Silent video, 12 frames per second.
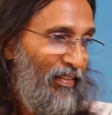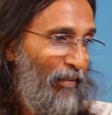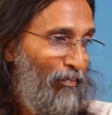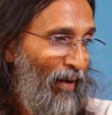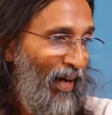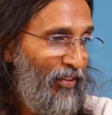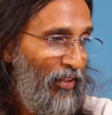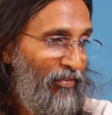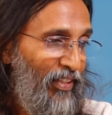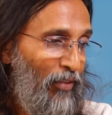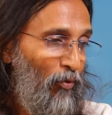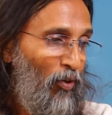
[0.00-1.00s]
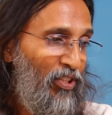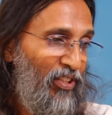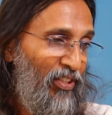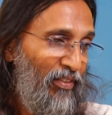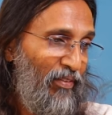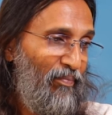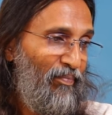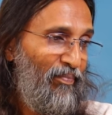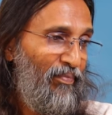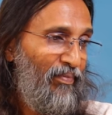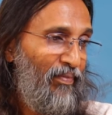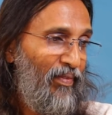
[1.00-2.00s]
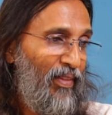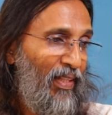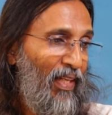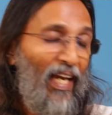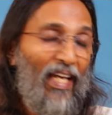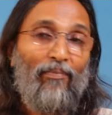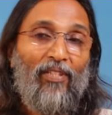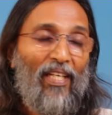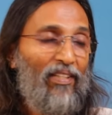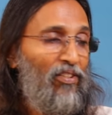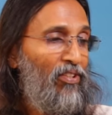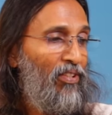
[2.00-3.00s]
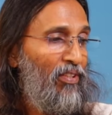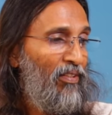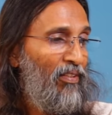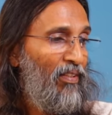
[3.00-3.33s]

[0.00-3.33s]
The path of devotion aims at